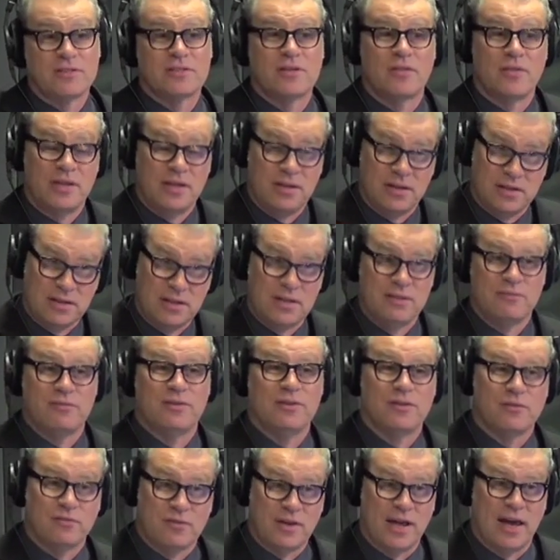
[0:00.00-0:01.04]
so that he can live
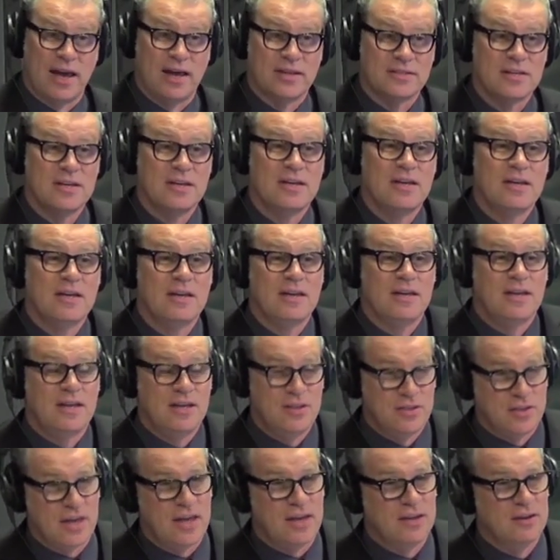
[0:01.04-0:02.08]
in the flat.
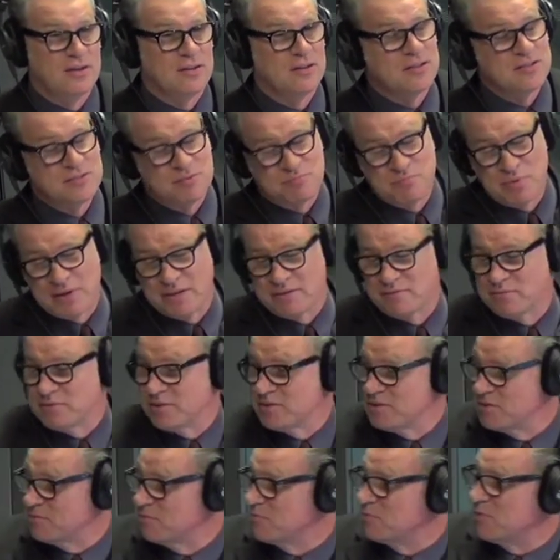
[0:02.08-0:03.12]
He then, there's
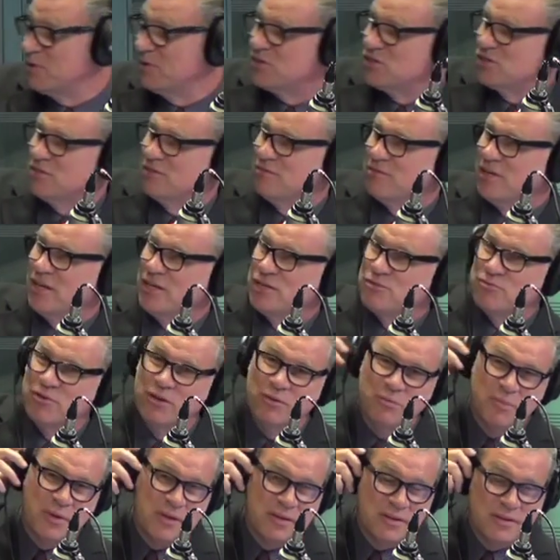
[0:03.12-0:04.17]
a question later
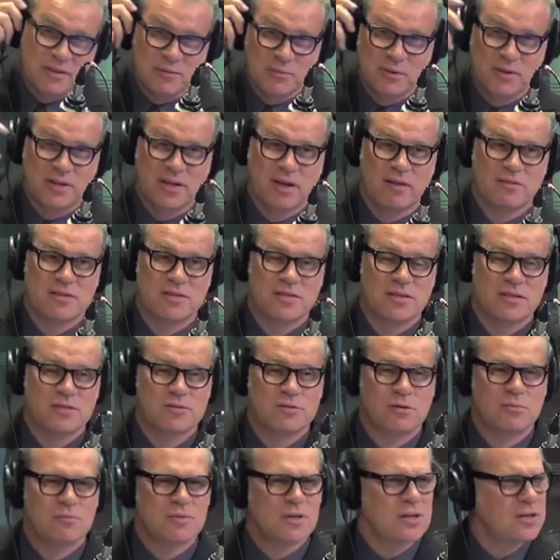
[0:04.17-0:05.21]
on when one of the characters says
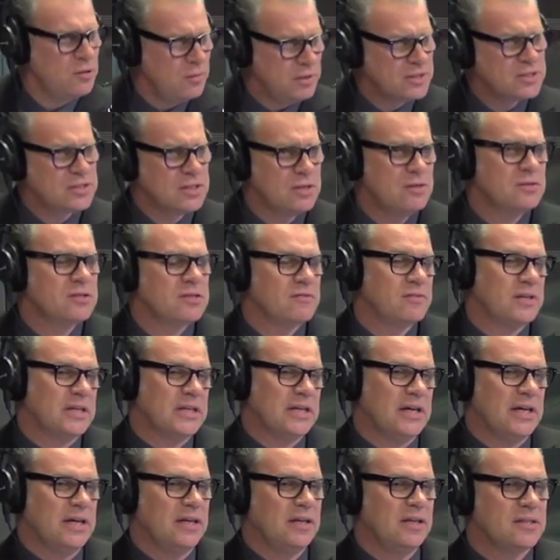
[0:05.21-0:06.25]
to him, are you exclusively
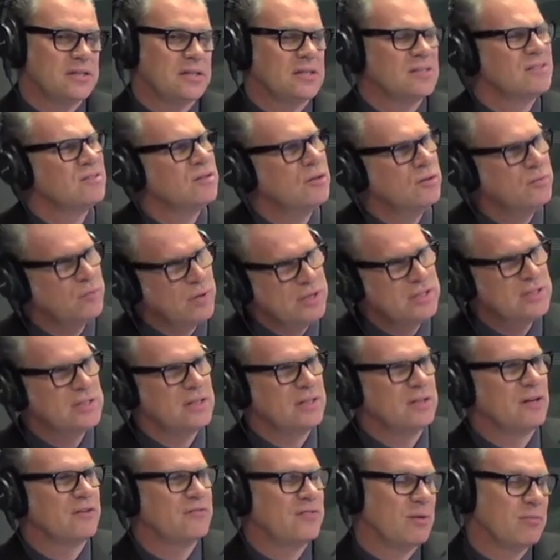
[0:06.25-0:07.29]
gay? And he says, no,
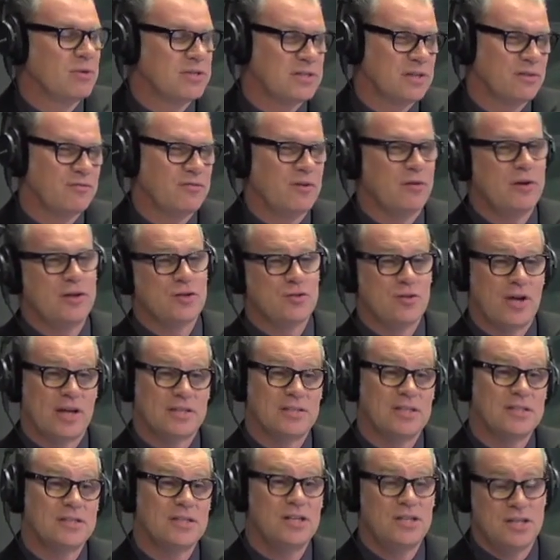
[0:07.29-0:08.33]
recently I found myself very
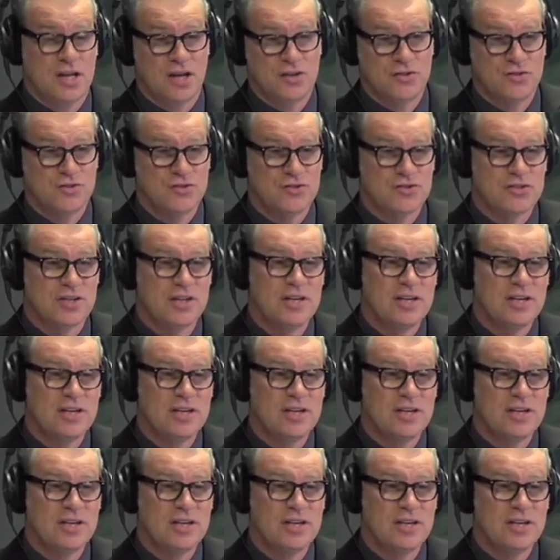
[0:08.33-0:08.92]
attracted to nuns.